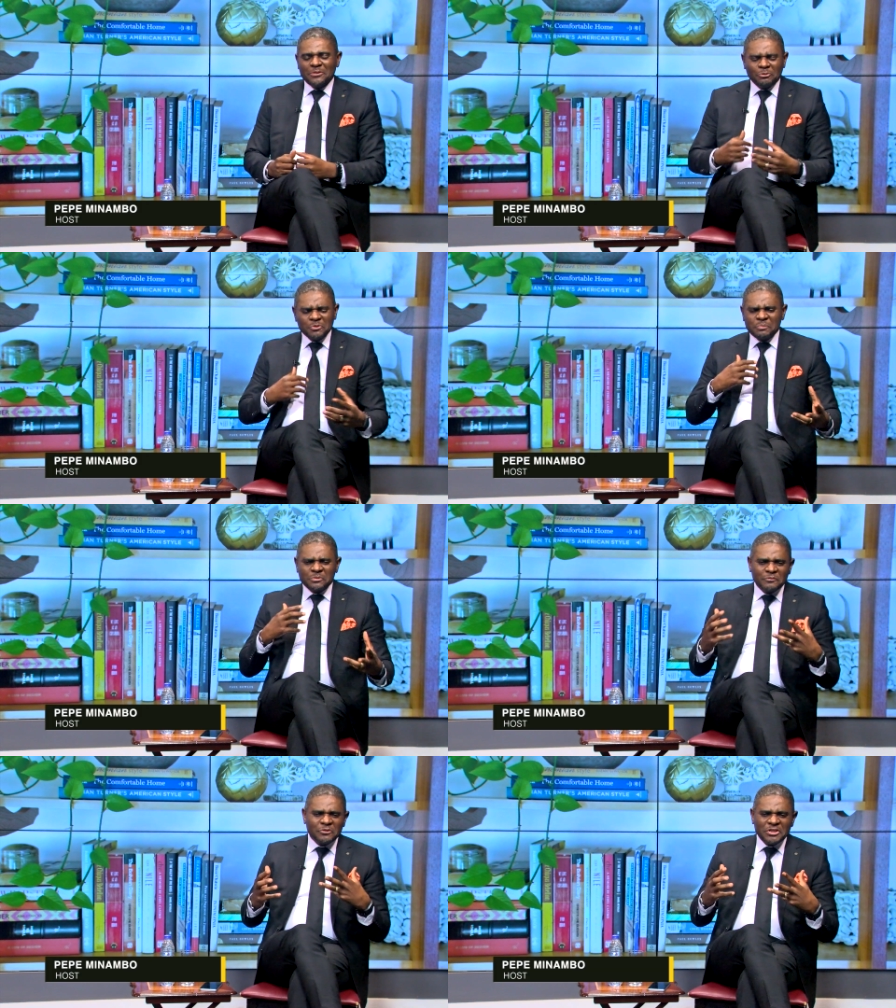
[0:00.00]

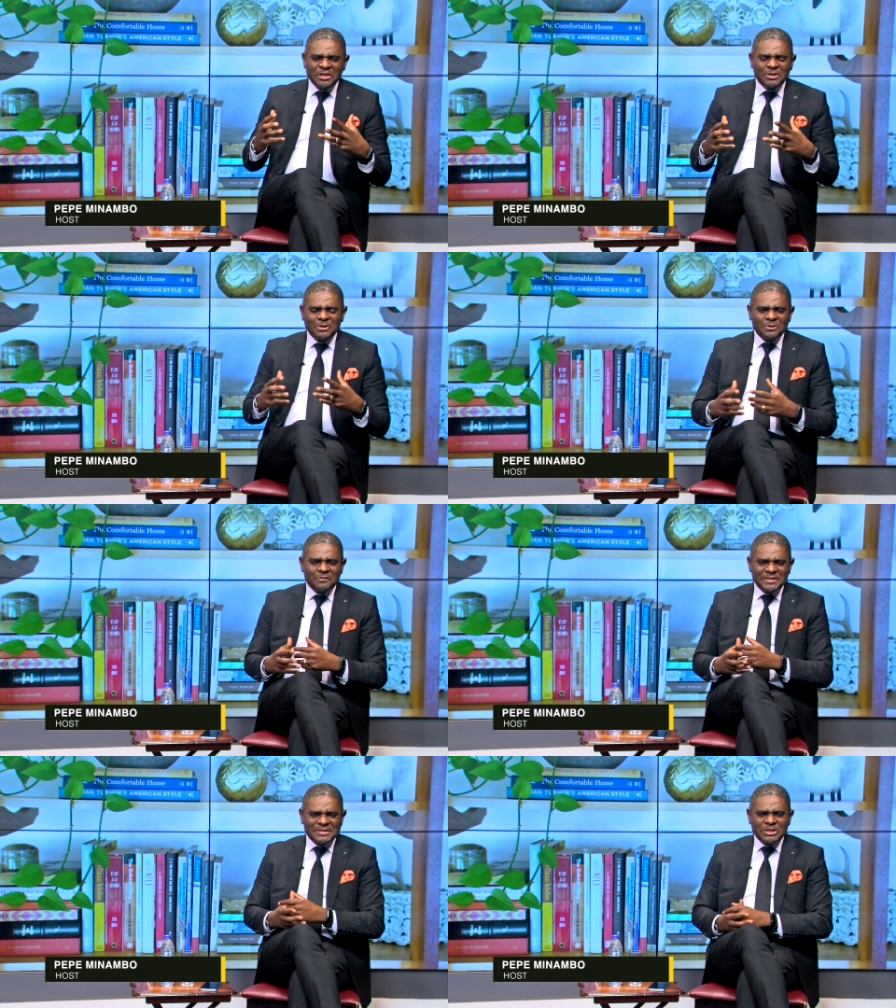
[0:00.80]
thought-provoking
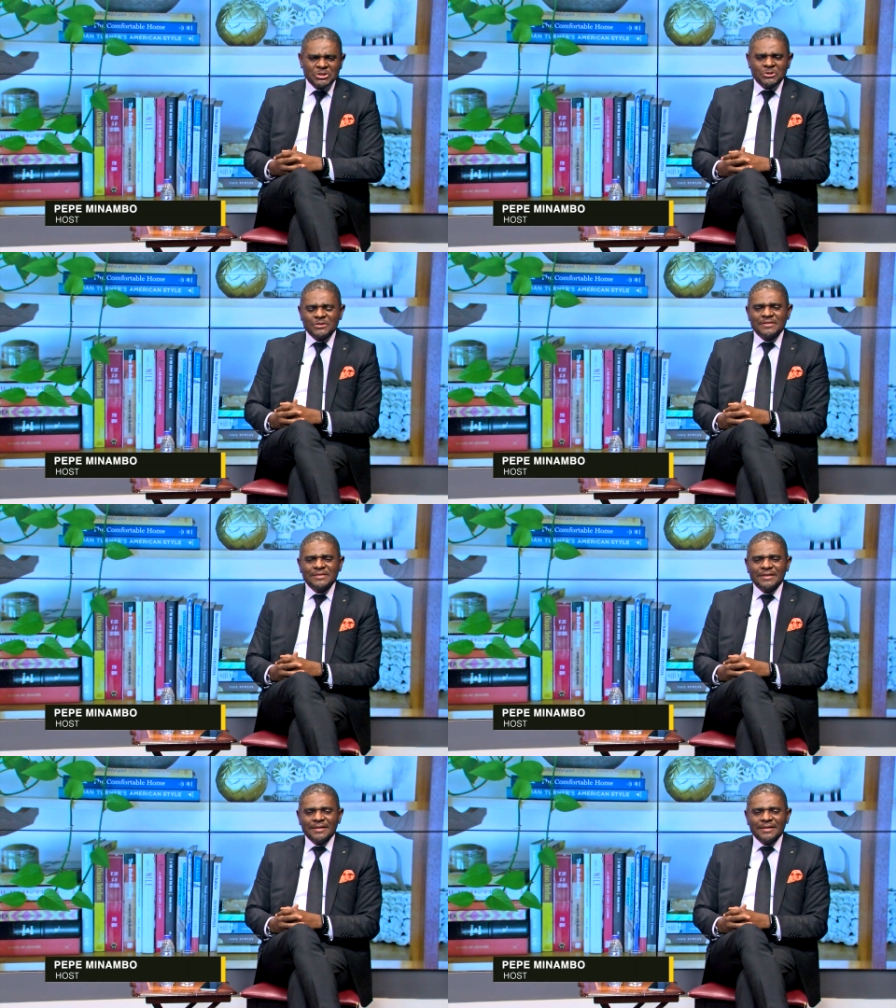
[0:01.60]
conversations,